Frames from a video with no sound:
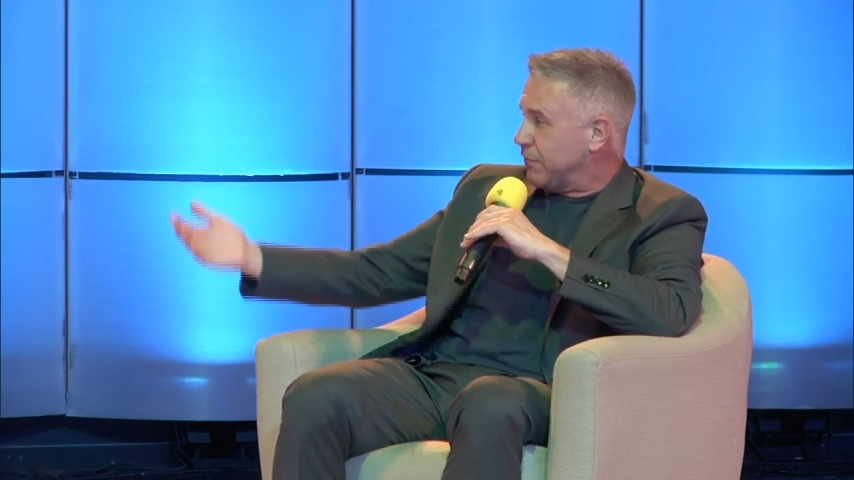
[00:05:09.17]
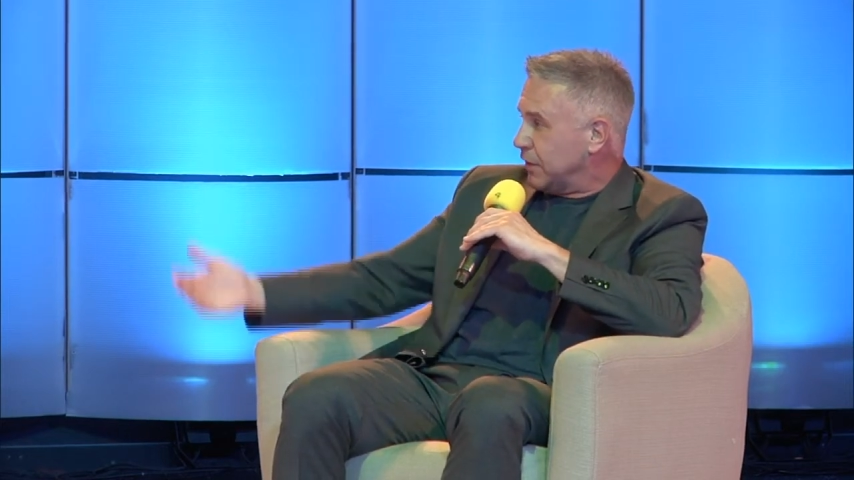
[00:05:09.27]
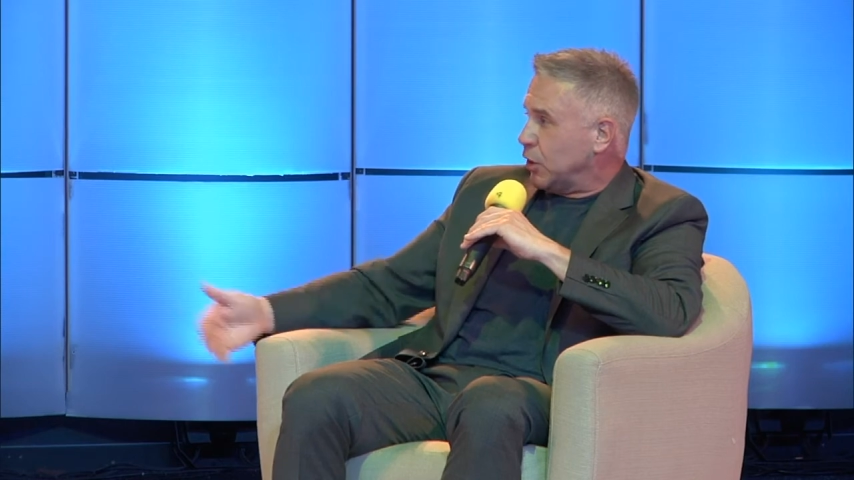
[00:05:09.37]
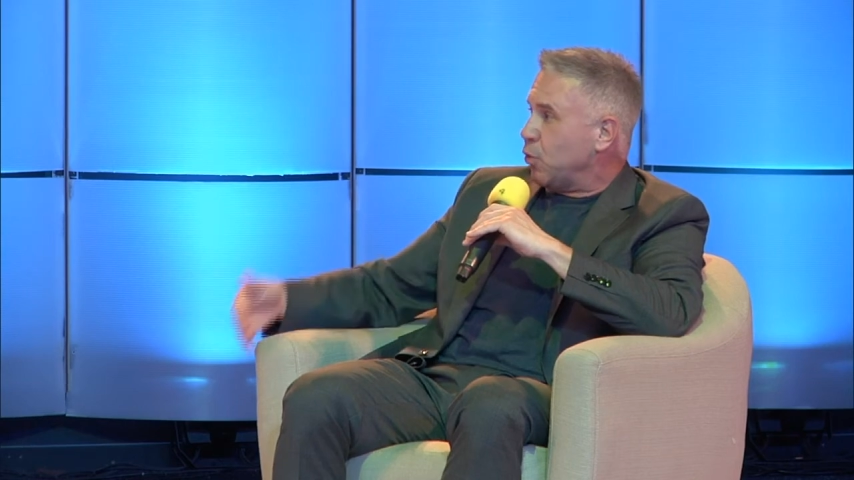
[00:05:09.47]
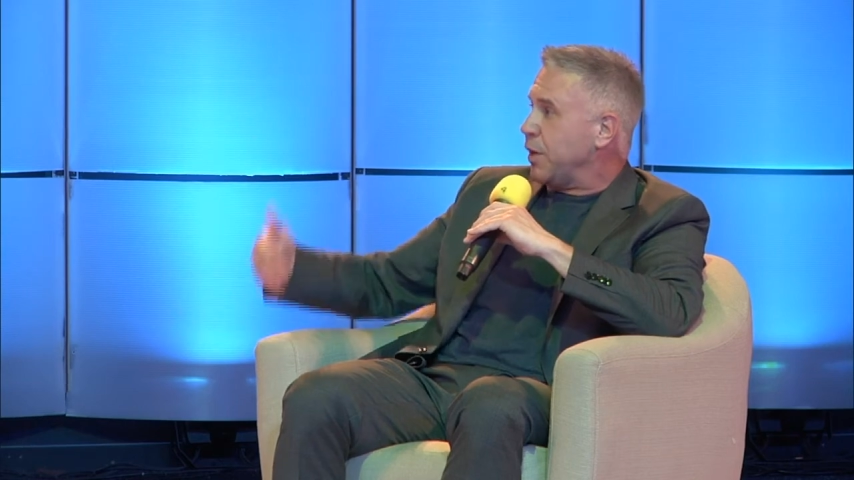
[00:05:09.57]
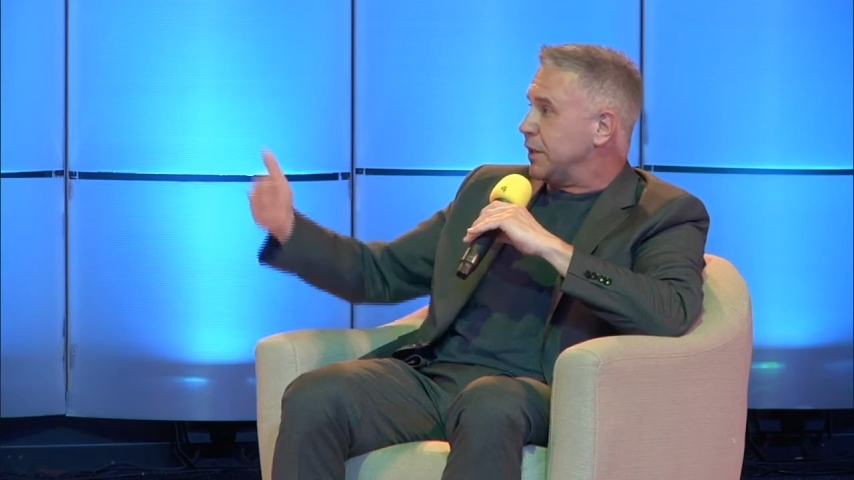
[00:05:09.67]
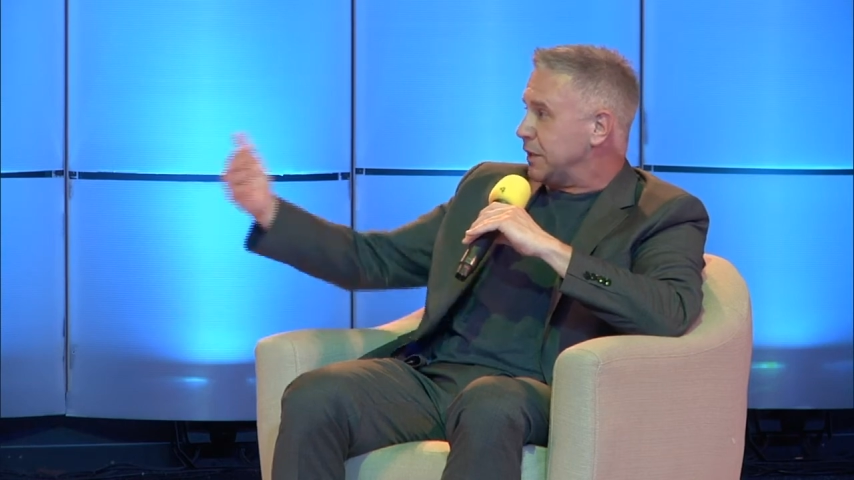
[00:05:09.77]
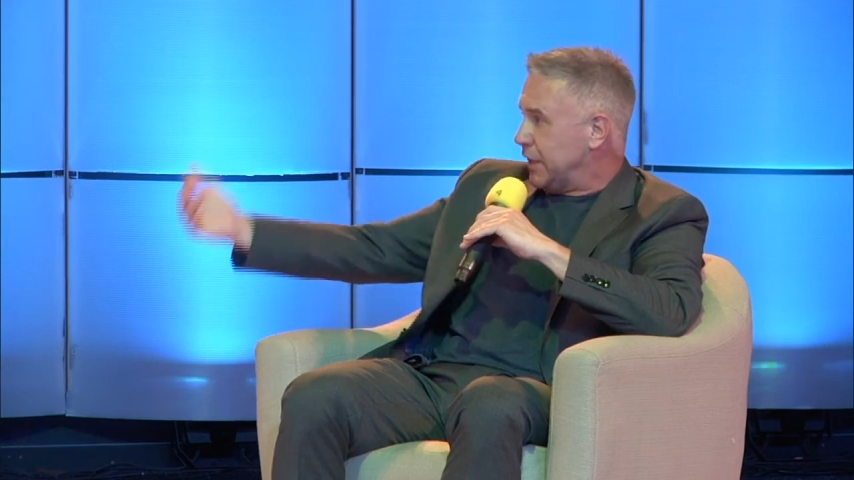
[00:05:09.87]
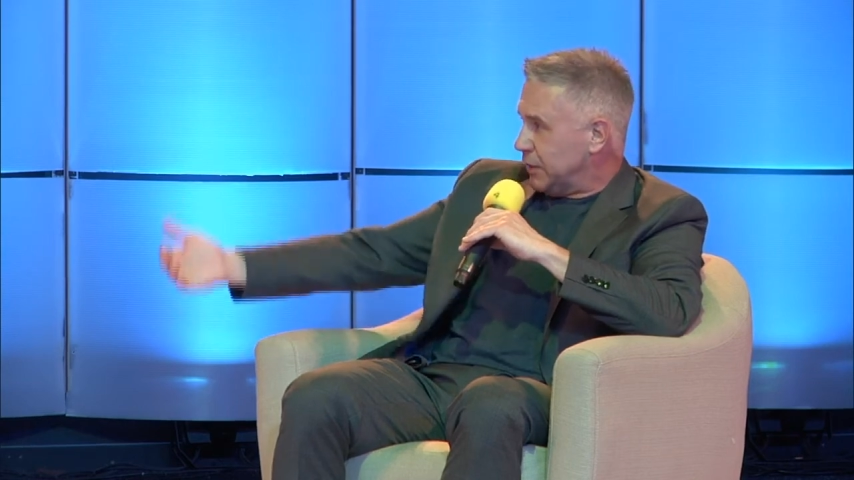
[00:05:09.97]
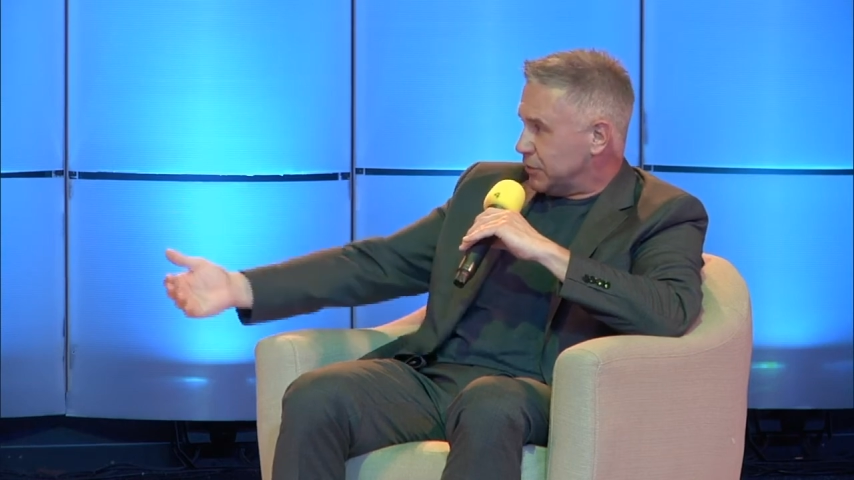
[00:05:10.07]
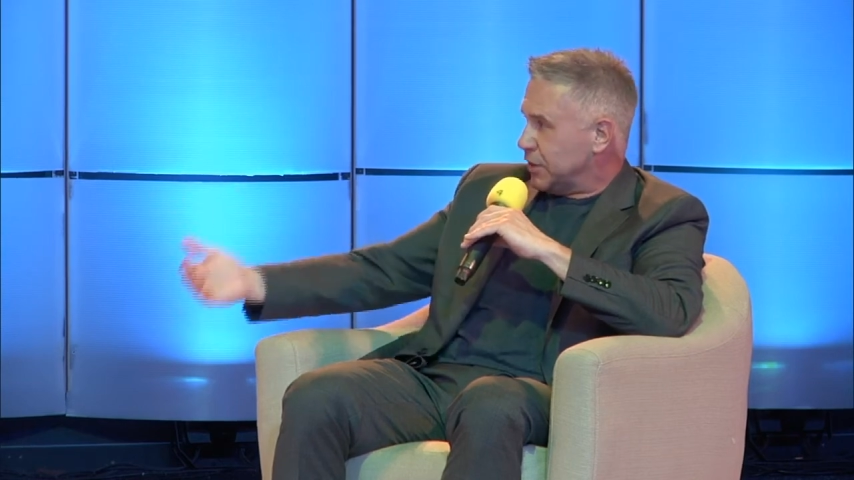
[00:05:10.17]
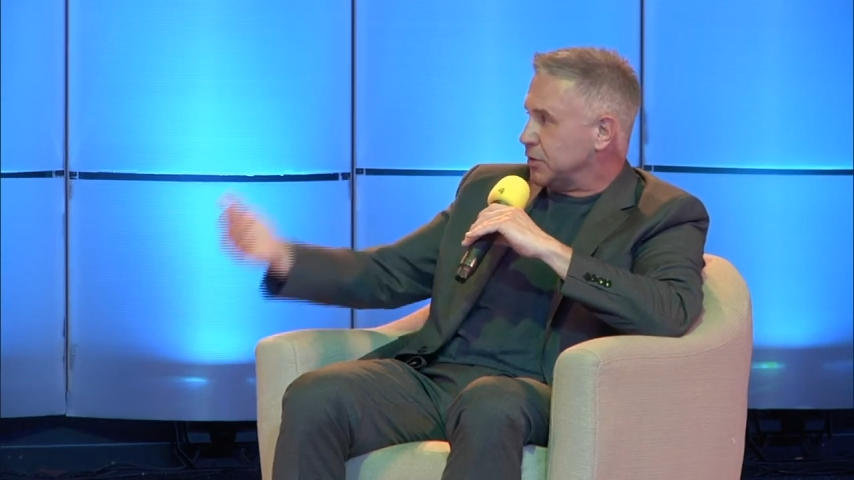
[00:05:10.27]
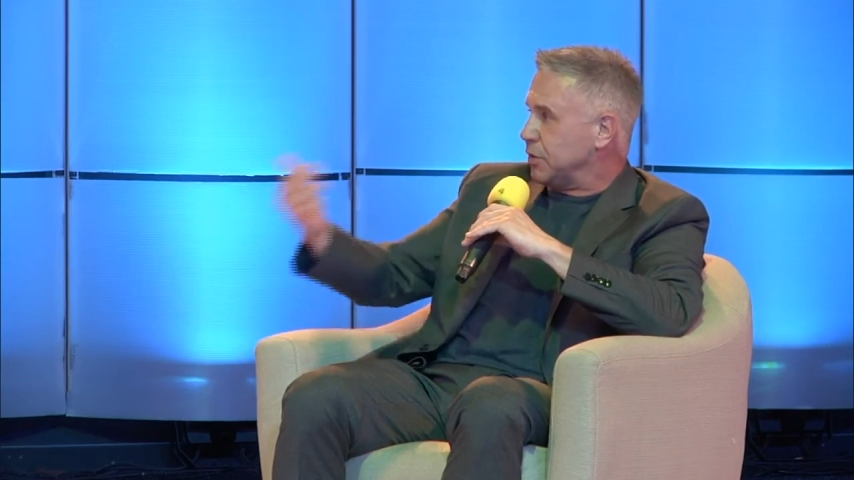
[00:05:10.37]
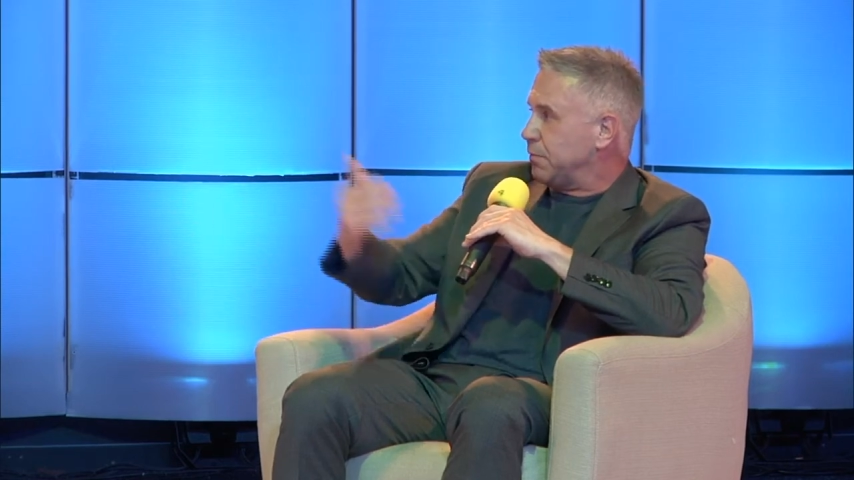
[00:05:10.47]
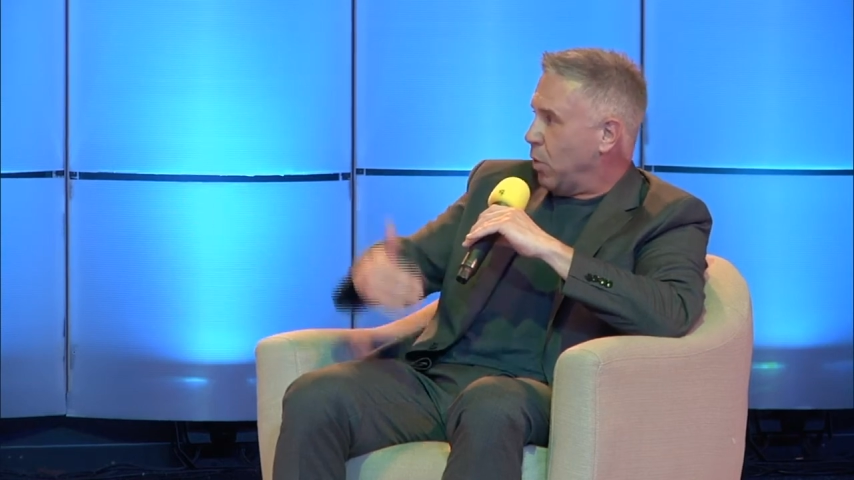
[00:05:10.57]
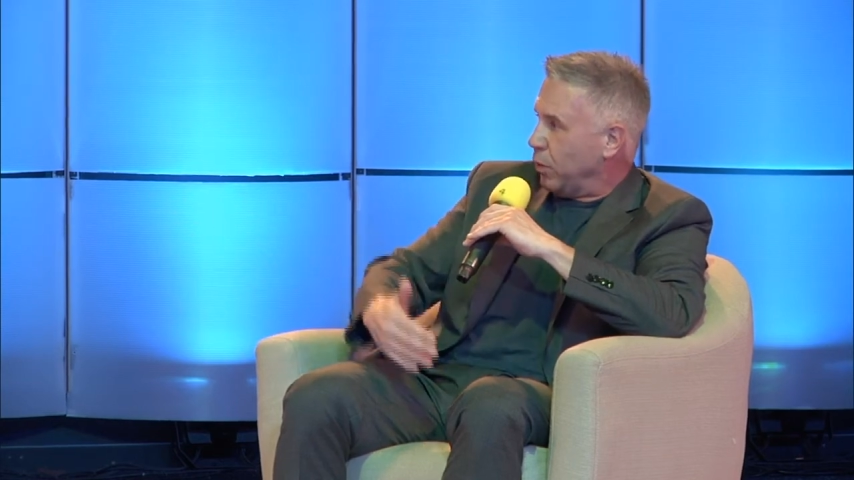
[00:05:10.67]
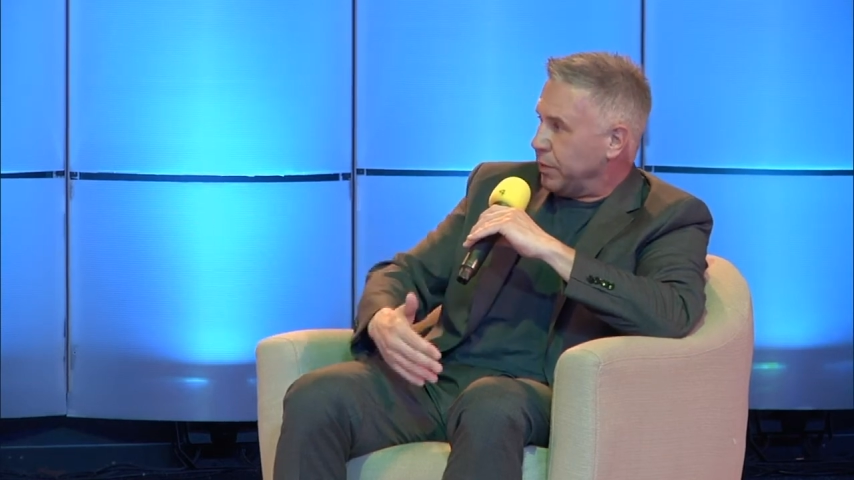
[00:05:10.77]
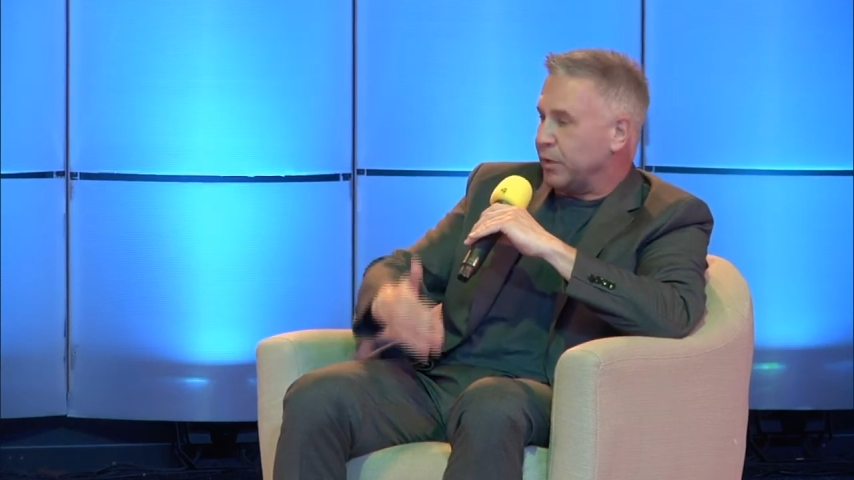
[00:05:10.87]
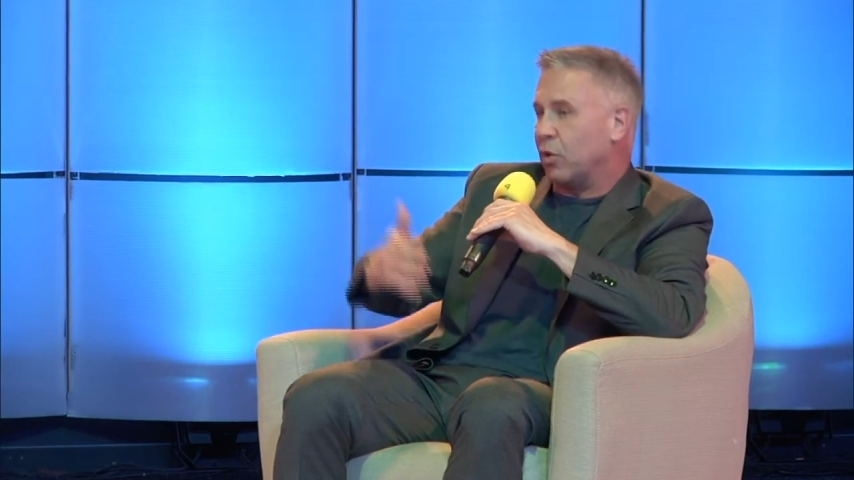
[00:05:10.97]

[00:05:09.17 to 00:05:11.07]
and liquidity is important,